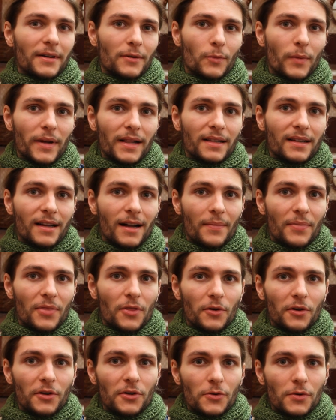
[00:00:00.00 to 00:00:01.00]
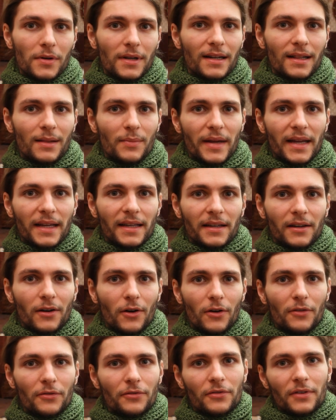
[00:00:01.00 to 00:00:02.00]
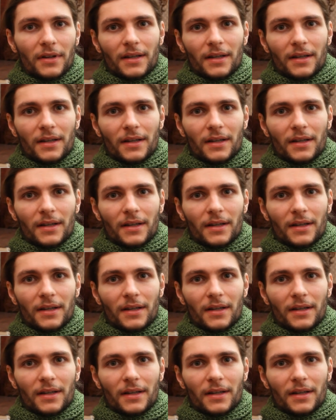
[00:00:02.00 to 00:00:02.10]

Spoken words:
and welcome to a new little making of,